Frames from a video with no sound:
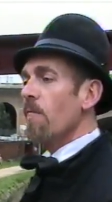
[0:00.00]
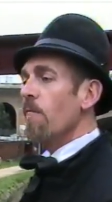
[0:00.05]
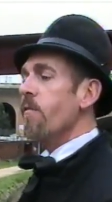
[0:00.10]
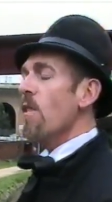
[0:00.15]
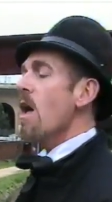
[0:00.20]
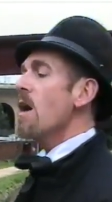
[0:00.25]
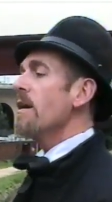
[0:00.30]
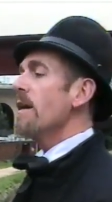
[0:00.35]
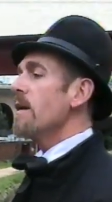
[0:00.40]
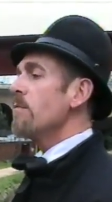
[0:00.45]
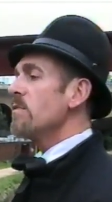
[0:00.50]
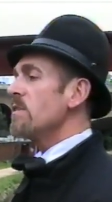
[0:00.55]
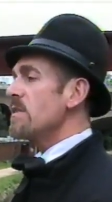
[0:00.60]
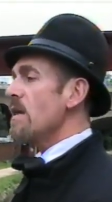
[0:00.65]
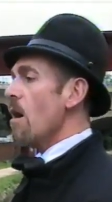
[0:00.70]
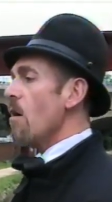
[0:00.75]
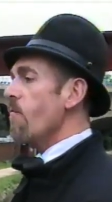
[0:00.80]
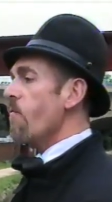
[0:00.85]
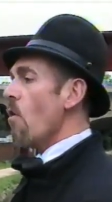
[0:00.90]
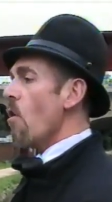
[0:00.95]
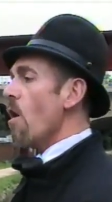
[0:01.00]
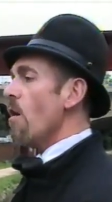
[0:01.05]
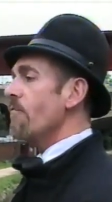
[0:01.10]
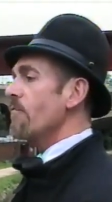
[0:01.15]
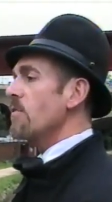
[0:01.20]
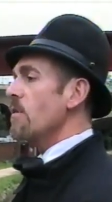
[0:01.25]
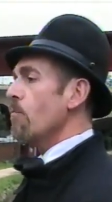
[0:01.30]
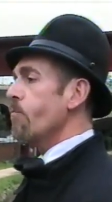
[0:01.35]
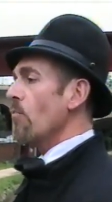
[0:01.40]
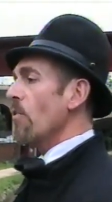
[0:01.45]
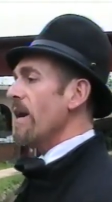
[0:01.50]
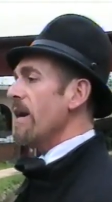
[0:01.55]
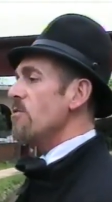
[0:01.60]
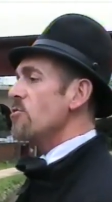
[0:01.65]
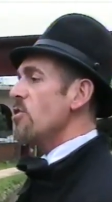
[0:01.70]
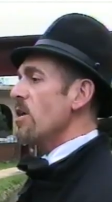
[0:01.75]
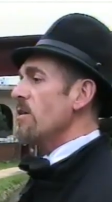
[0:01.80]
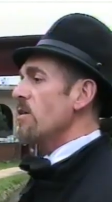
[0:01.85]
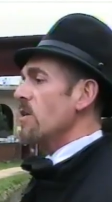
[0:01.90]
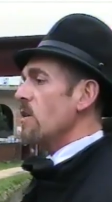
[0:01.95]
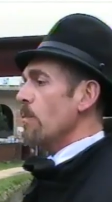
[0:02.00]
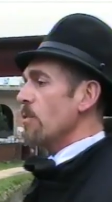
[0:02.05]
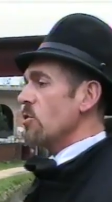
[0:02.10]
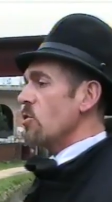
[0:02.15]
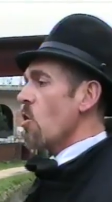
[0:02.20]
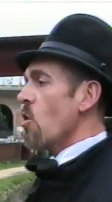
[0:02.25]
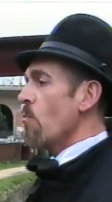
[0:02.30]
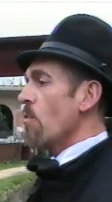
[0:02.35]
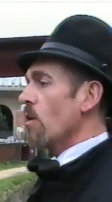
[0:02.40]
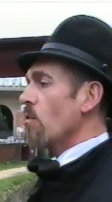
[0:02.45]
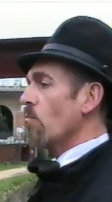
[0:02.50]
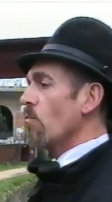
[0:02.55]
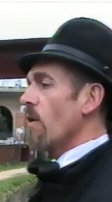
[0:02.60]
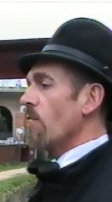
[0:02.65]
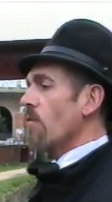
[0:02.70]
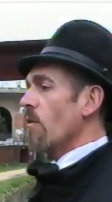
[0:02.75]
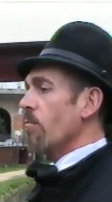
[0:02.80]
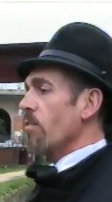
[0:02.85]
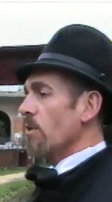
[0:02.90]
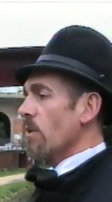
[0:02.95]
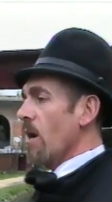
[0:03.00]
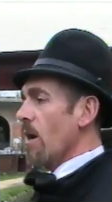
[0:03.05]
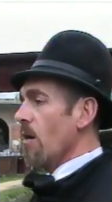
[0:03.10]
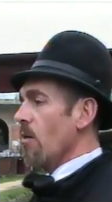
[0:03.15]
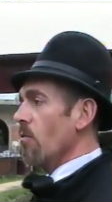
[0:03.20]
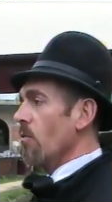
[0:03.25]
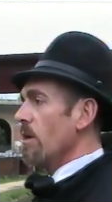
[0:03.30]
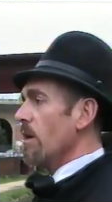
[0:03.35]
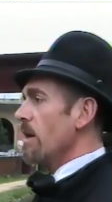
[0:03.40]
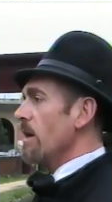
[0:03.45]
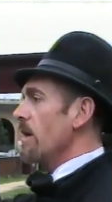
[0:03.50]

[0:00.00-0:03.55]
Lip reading: flung himself off the bridge into the Potomac River below.